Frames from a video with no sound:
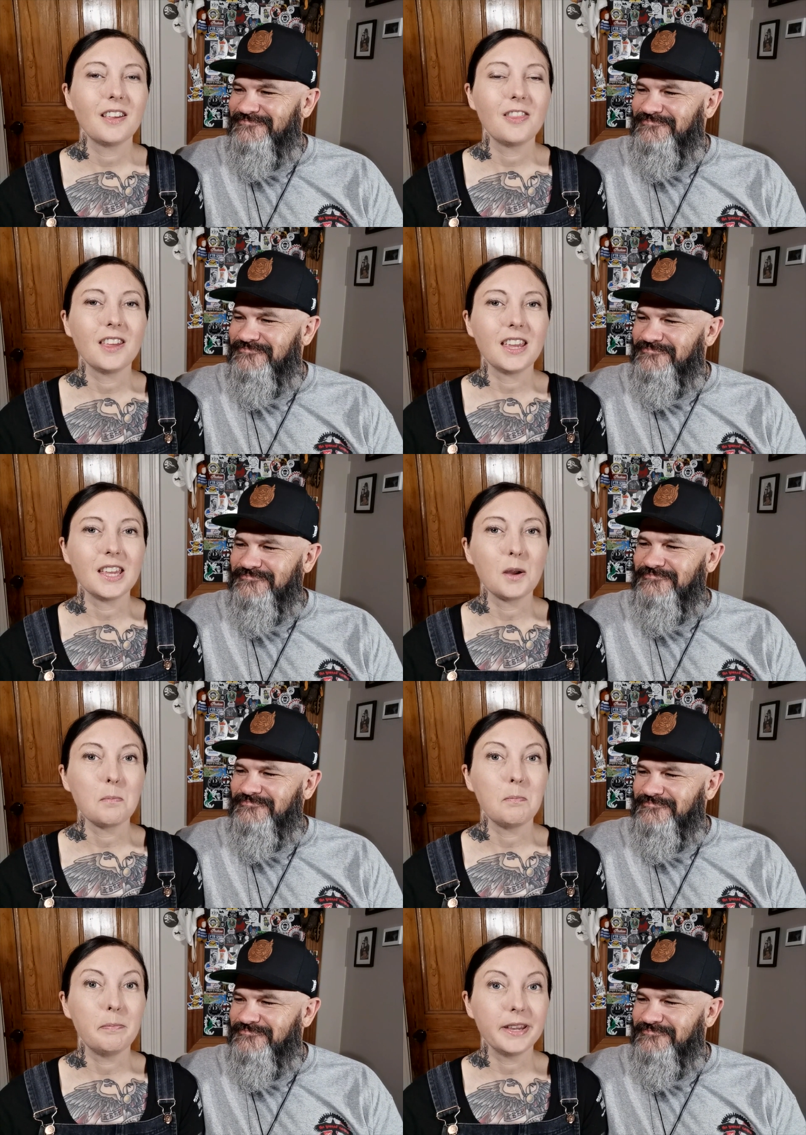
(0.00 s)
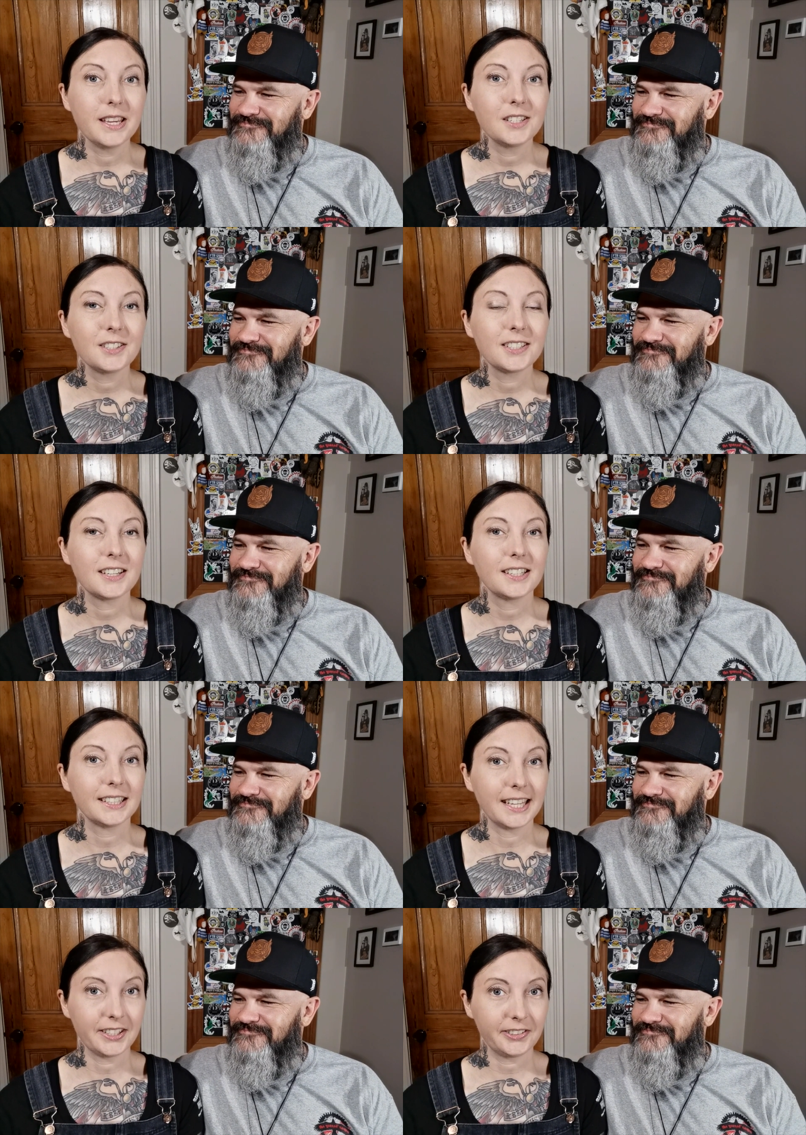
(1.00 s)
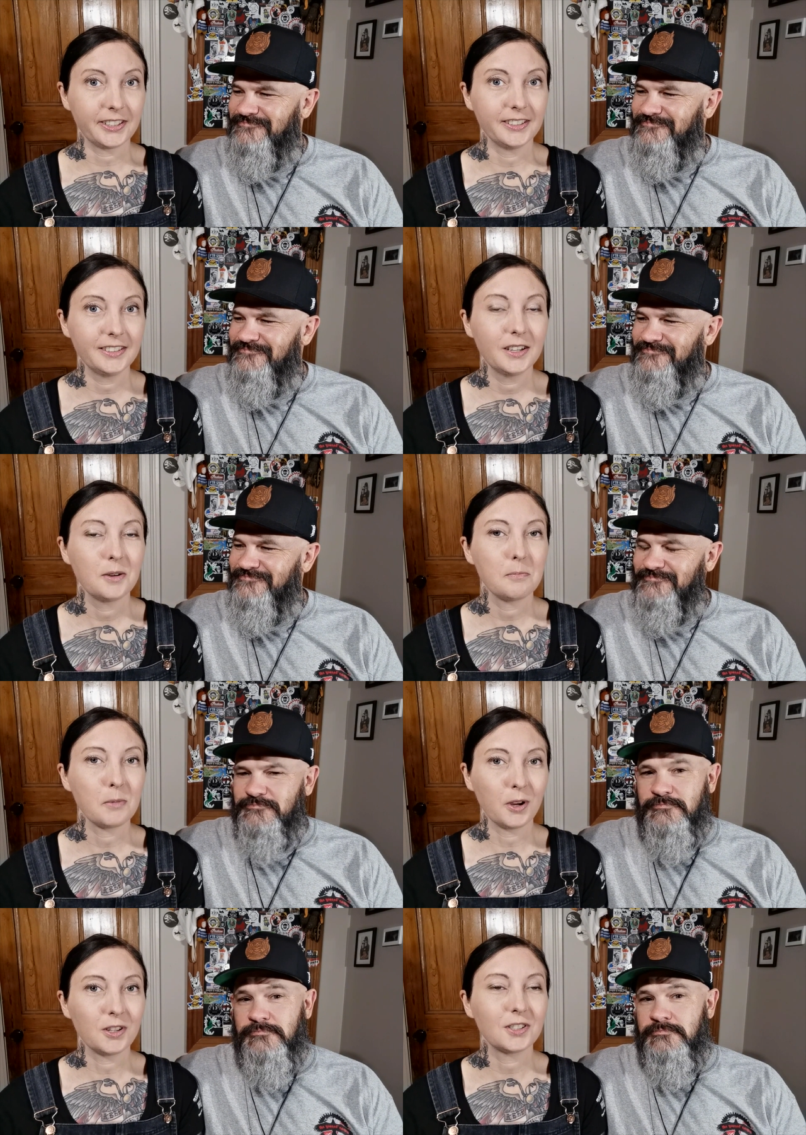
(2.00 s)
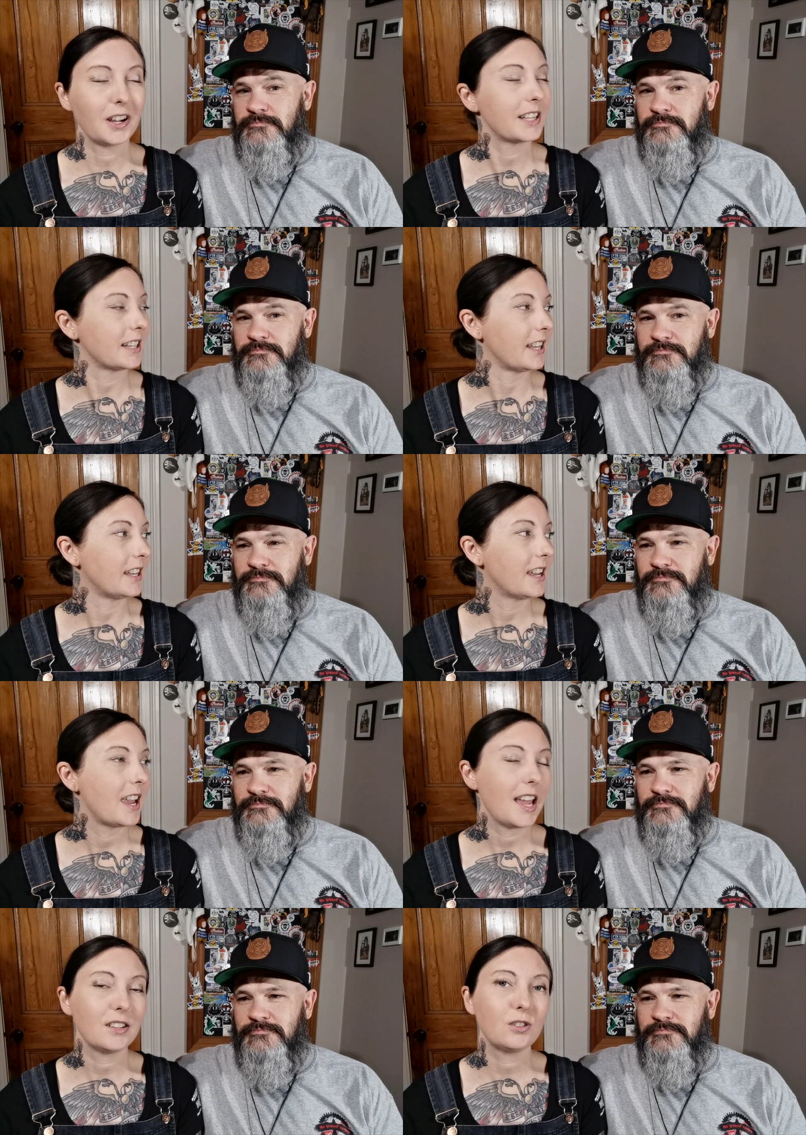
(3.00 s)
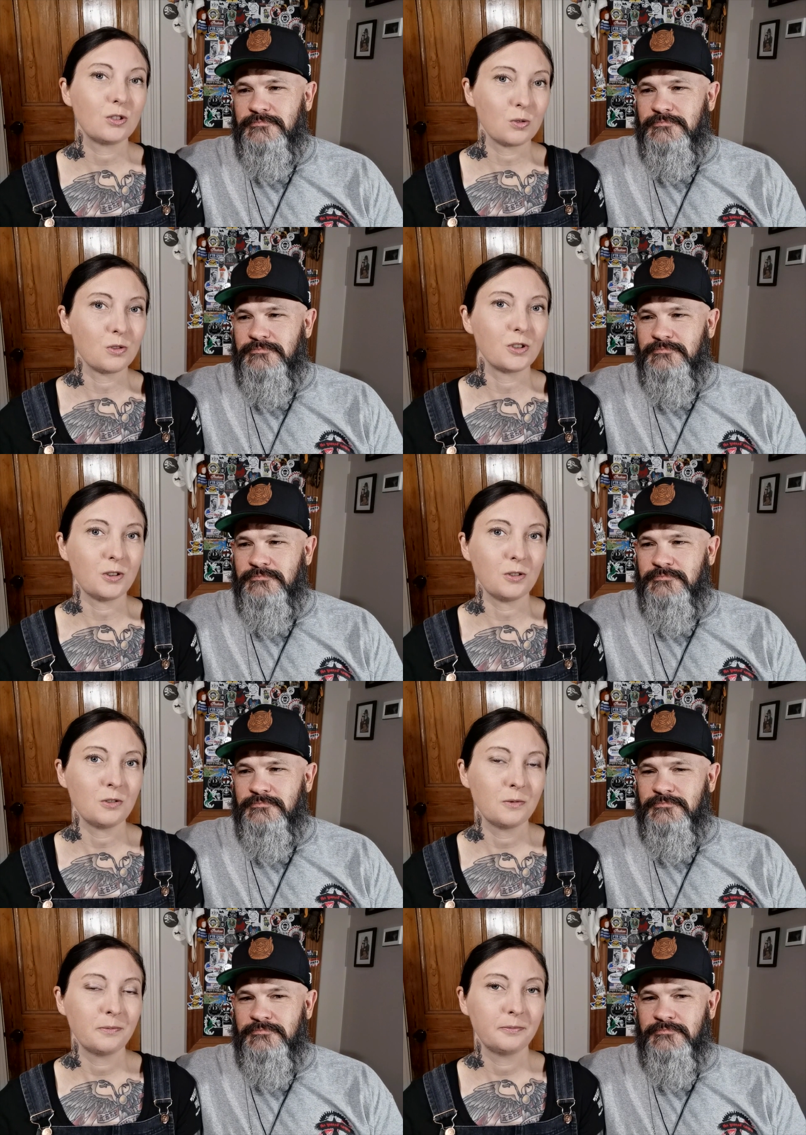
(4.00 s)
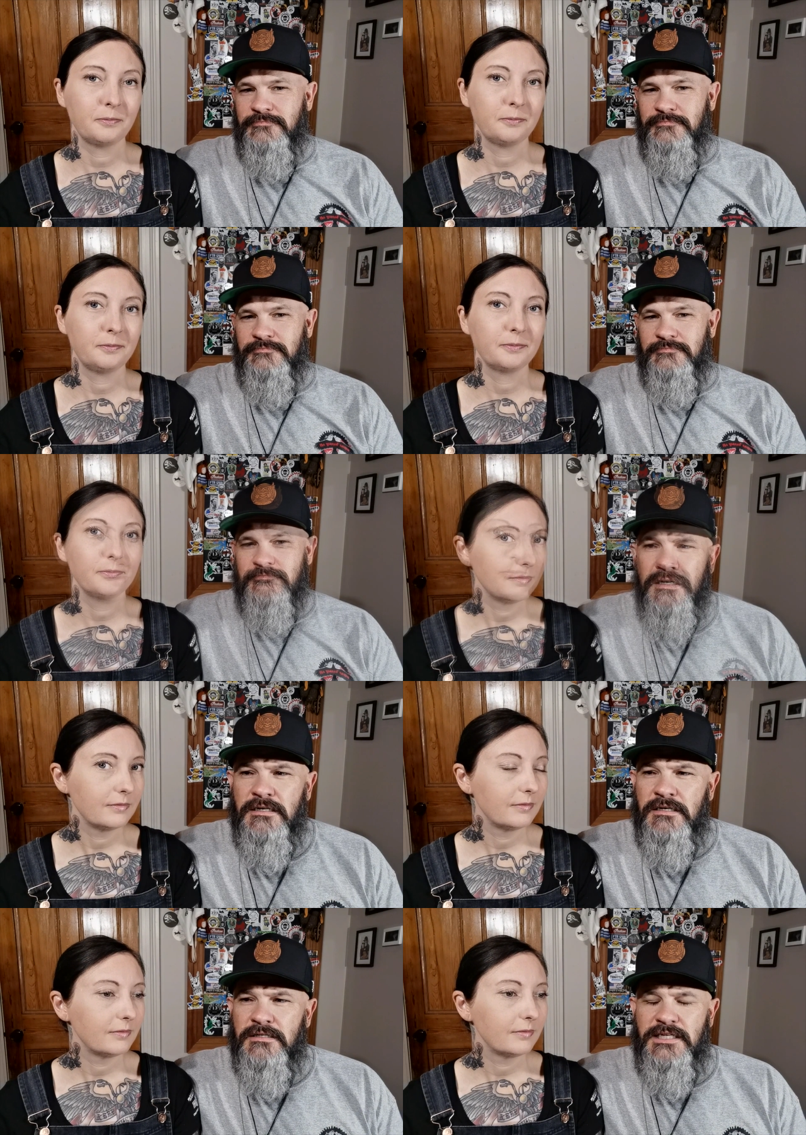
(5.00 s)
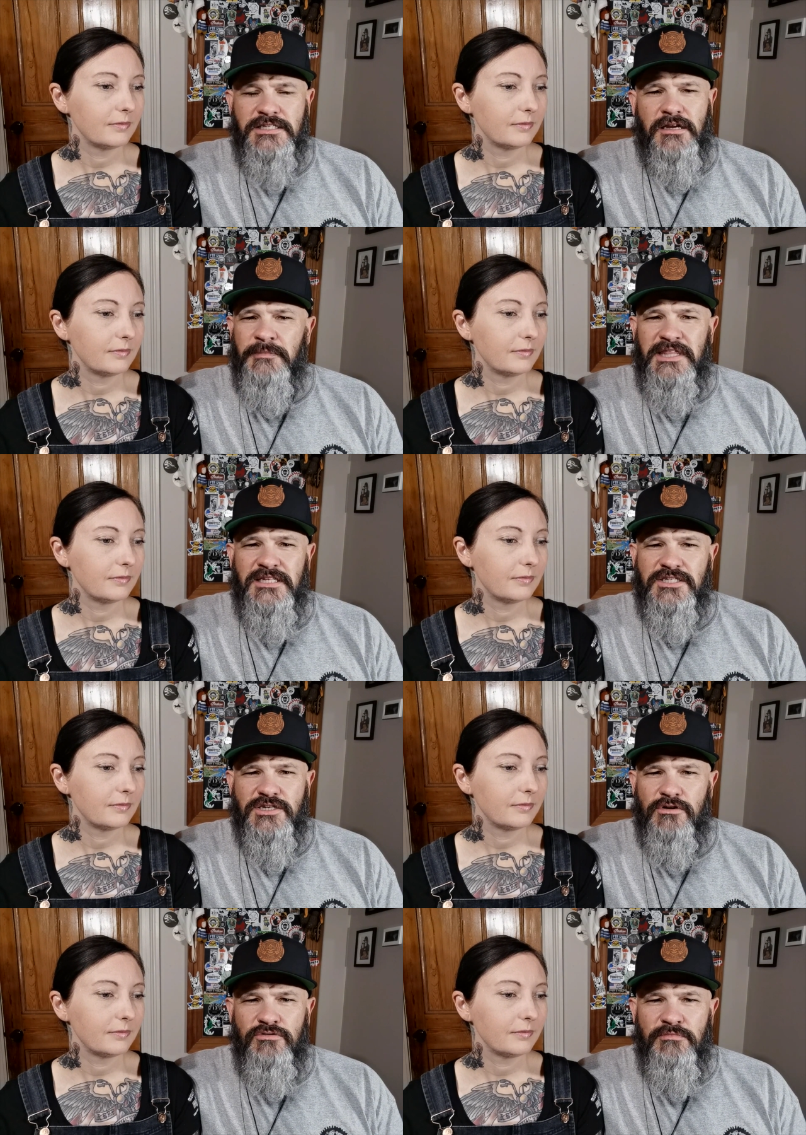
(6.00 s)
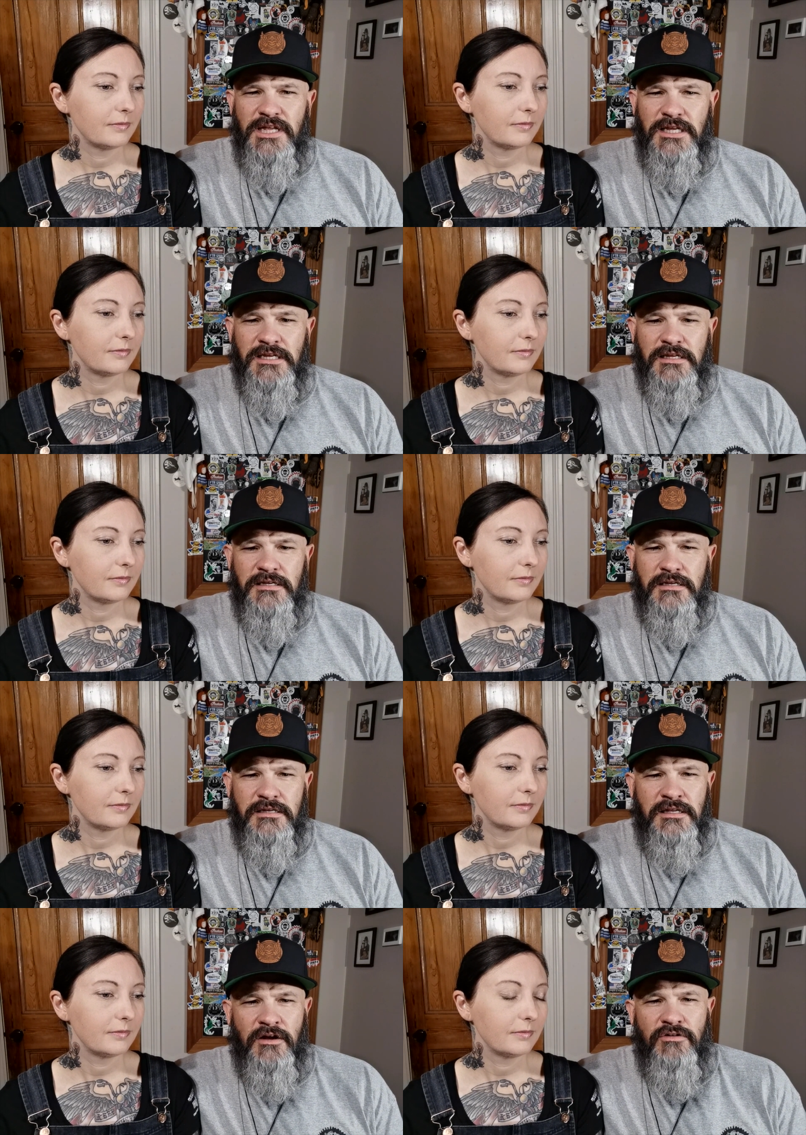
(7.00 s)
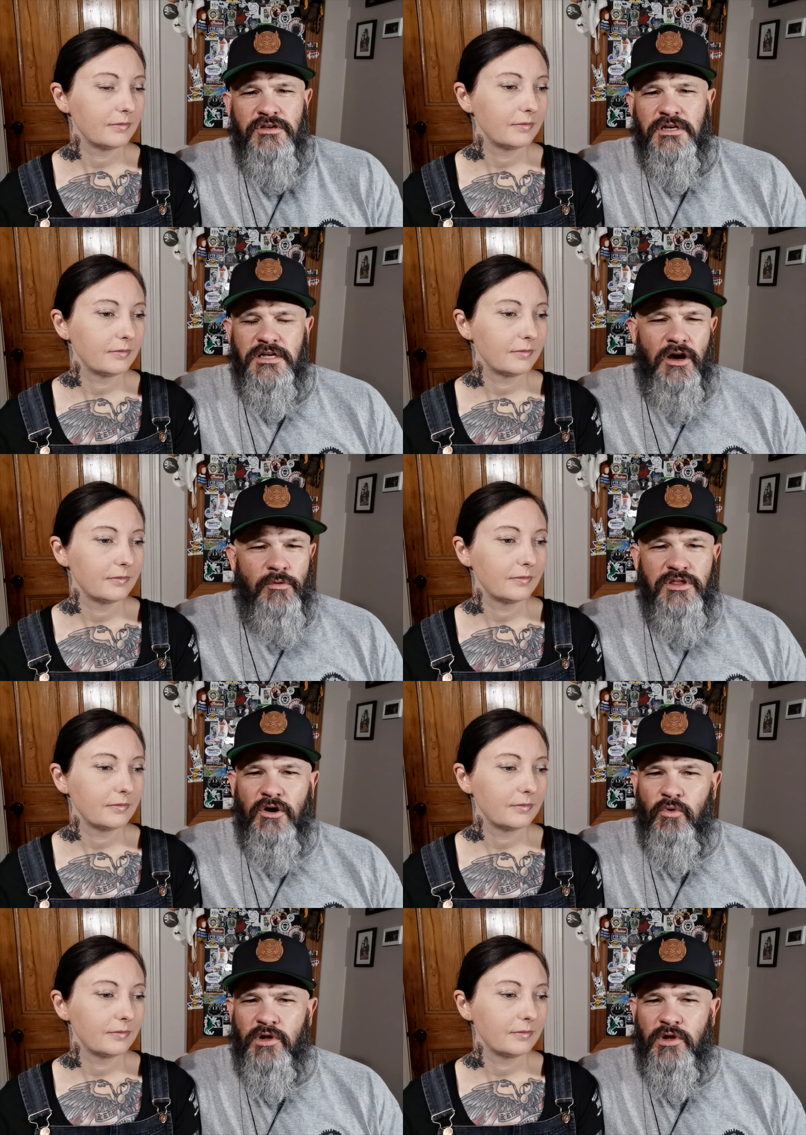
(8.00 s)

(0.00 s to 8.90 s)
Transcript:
Speaker 1: the biggest lesson motorcycling has taught you?
Speaker 2: There's, I mean, there's so many. You know, you can go with the old